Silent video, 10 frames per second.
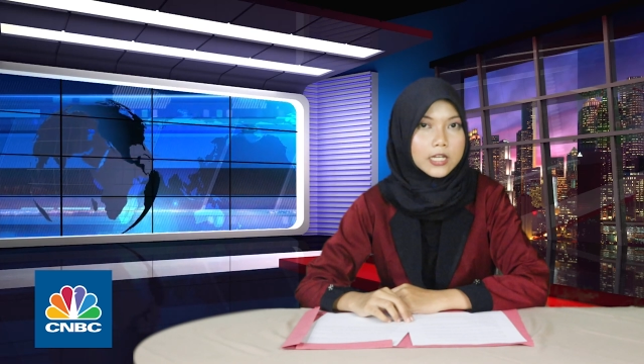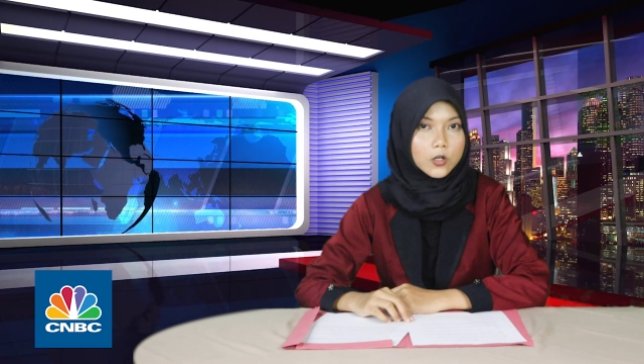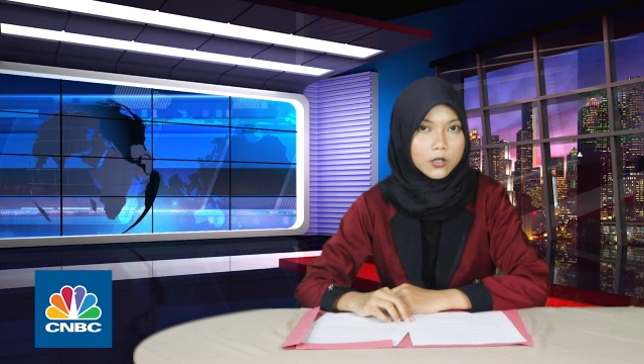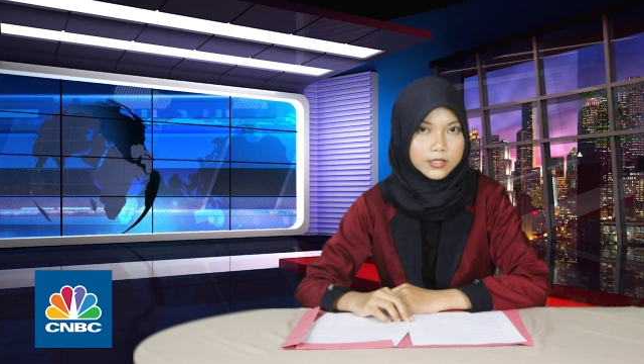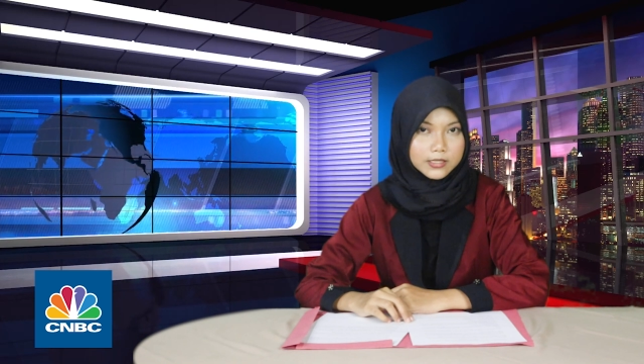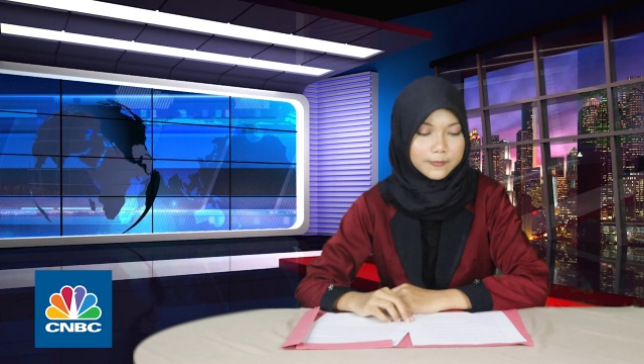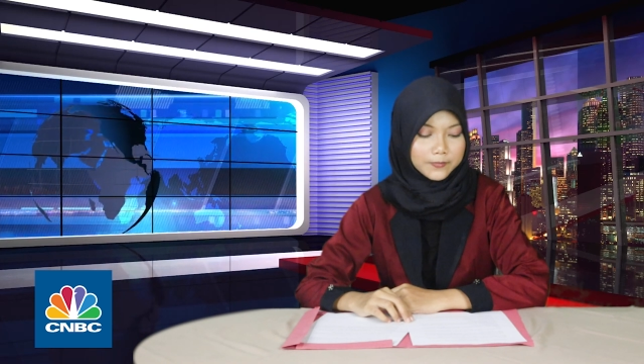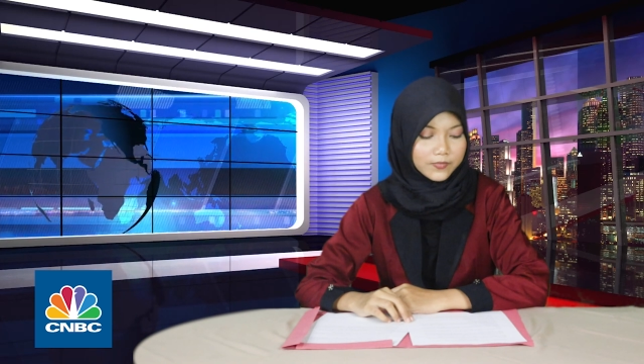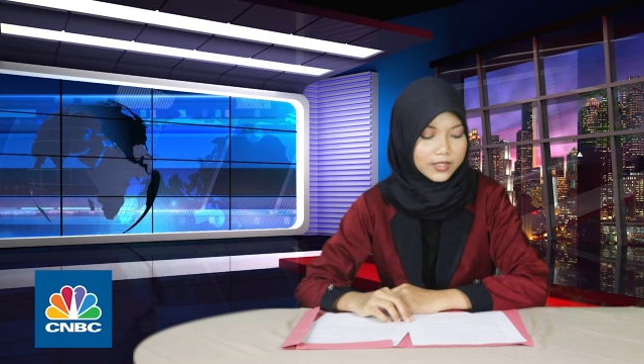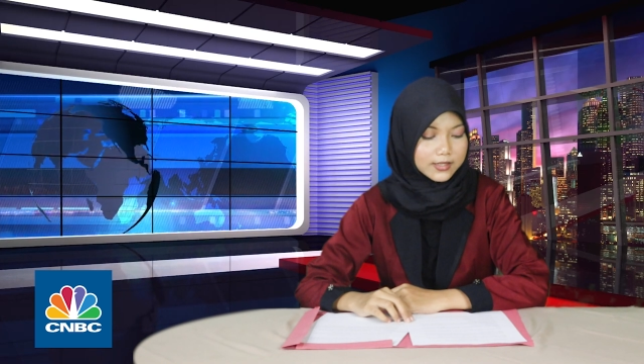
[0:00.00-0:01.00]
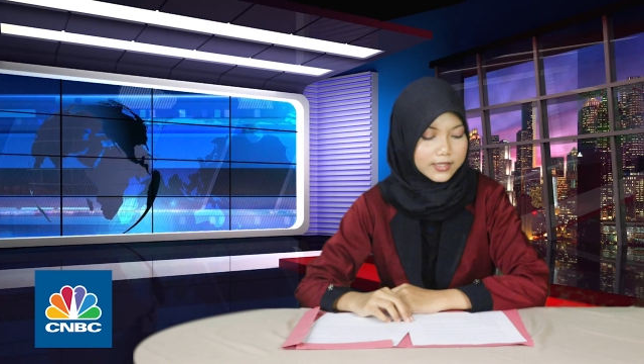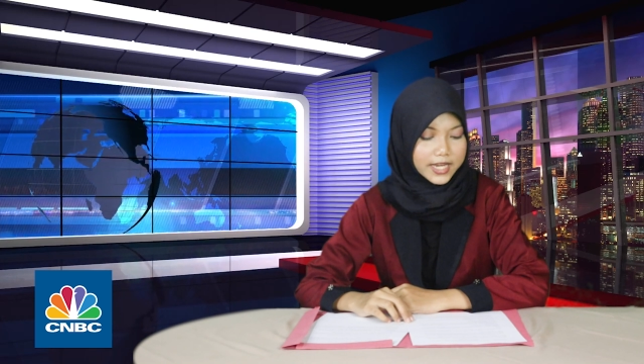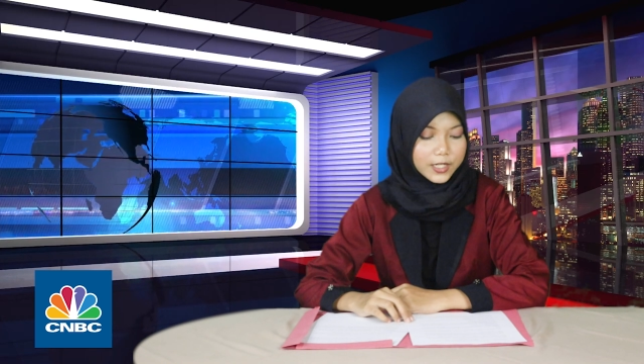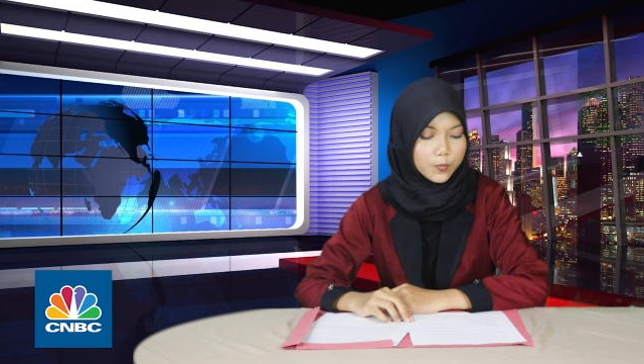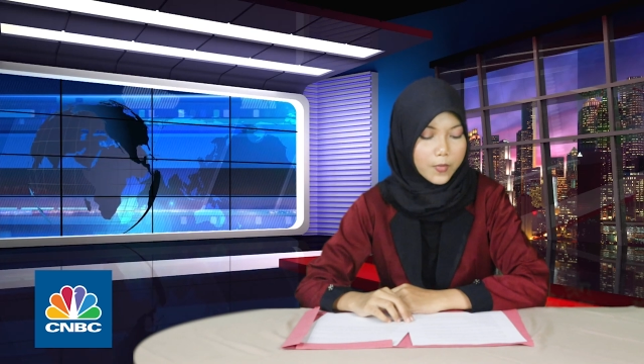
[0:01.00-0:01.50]
enormous,
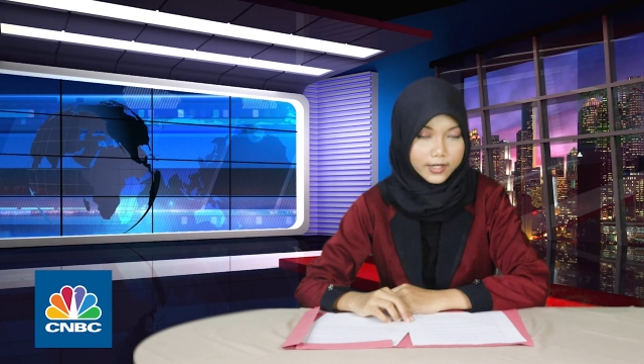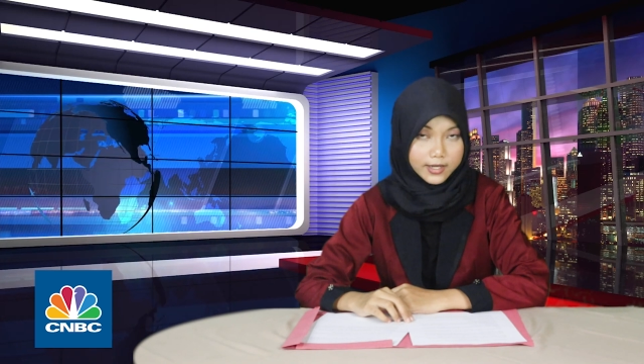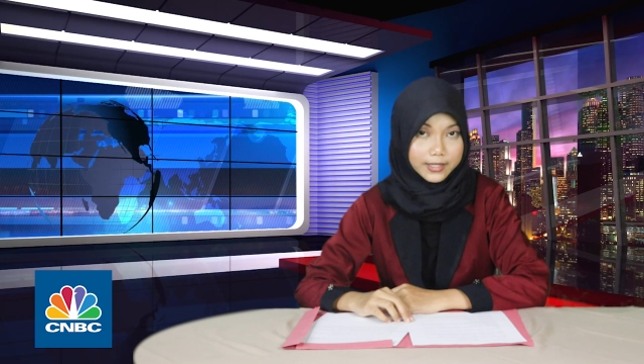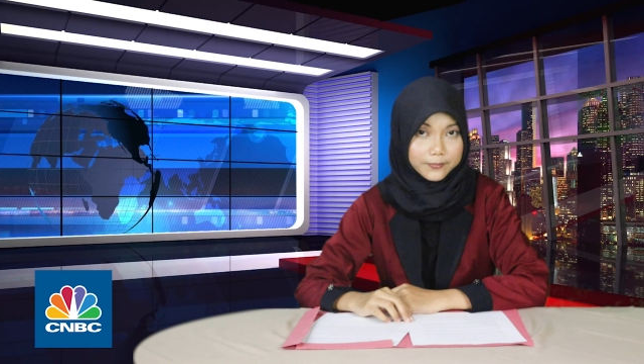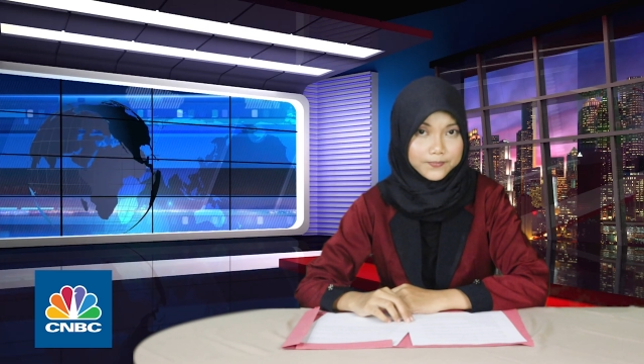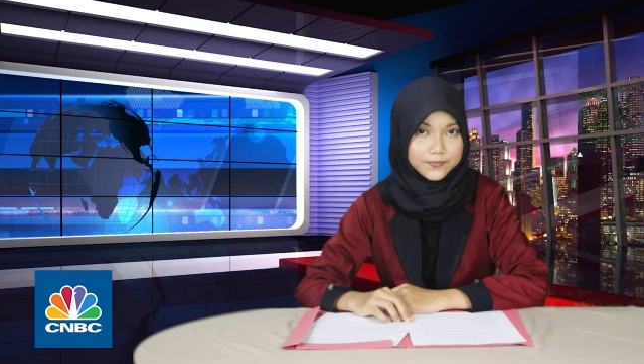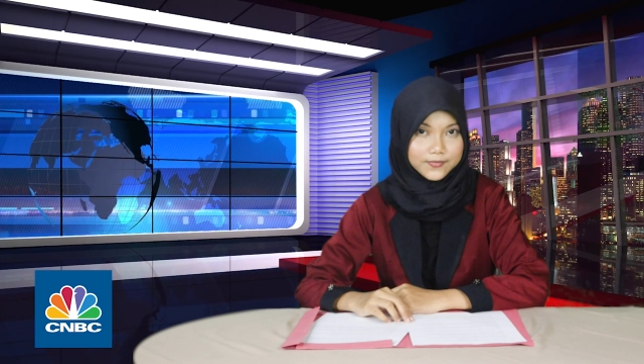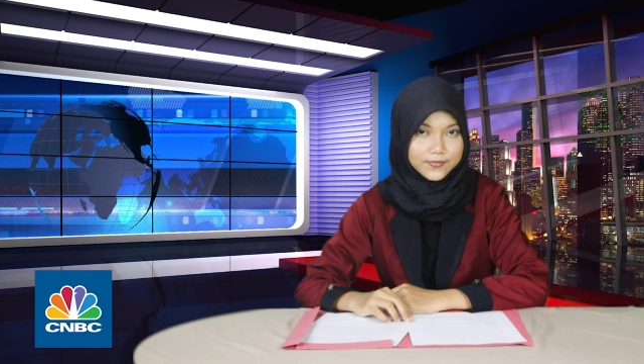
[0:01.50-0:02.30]
said Makarim.